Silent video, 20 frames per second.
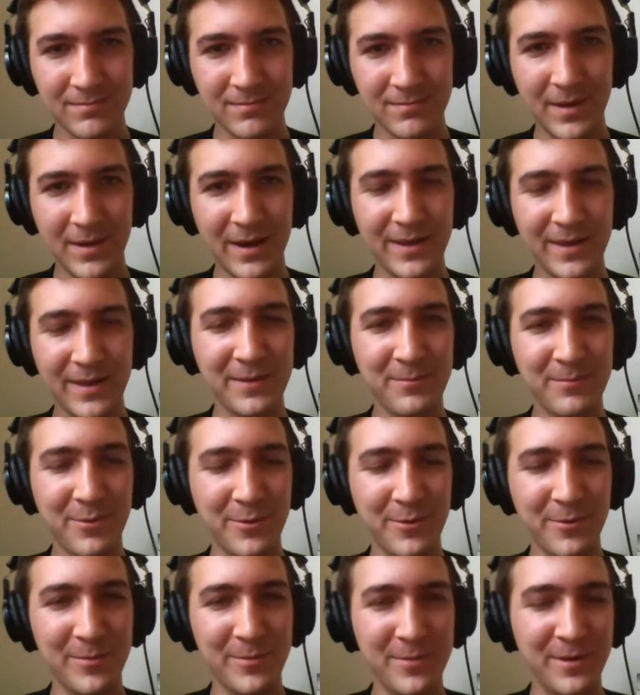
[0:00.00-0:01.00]
Yeah, I think
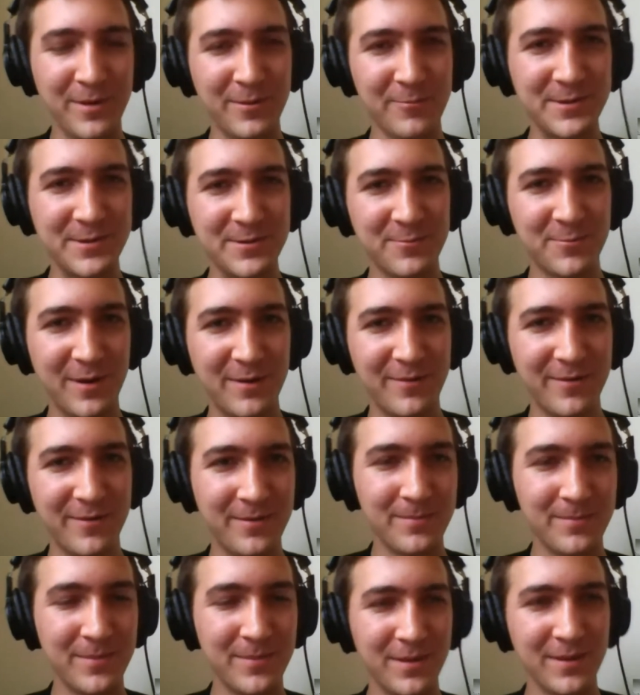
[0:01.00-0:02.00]
probably the reason why
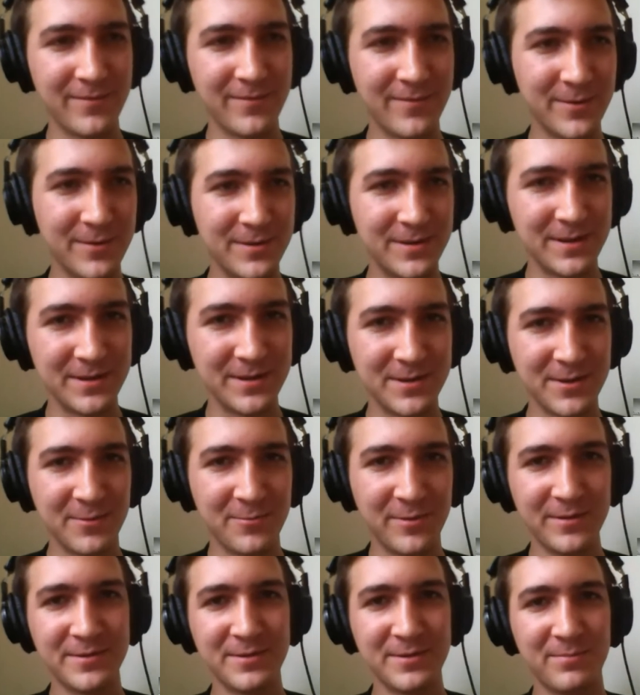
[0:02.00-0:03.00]
Libvirt is so
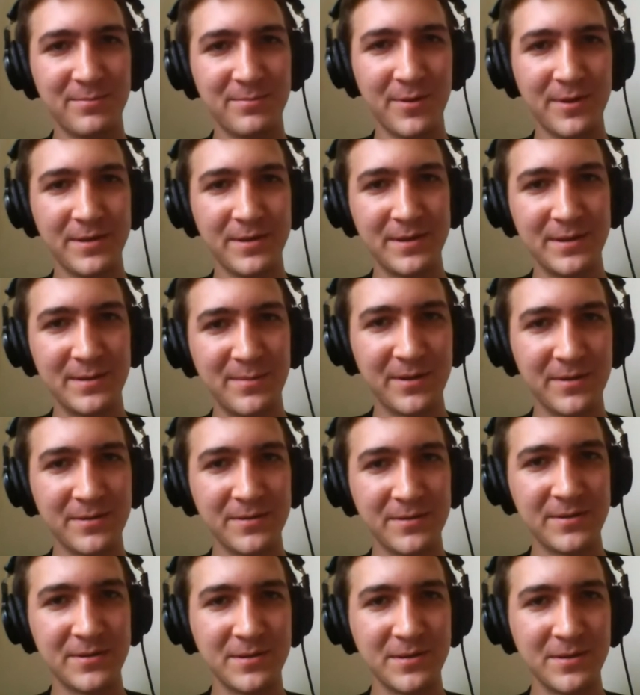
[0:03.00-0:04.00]
well supported is
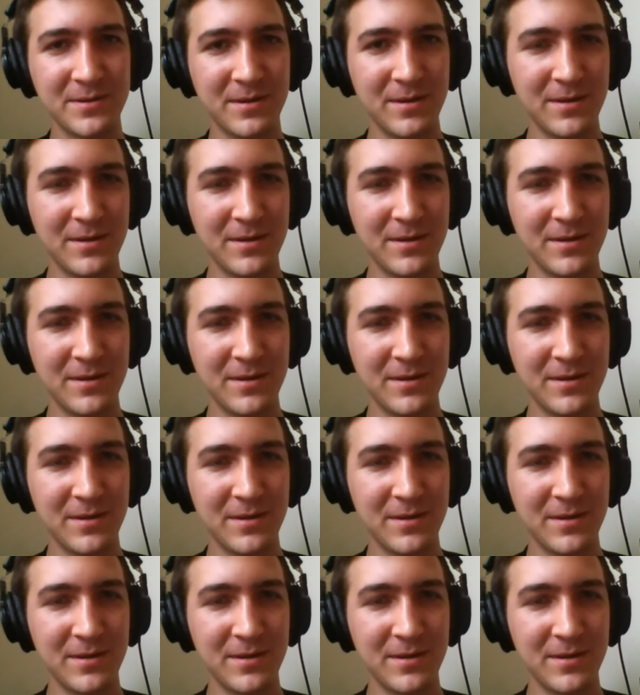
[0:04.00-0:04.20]
because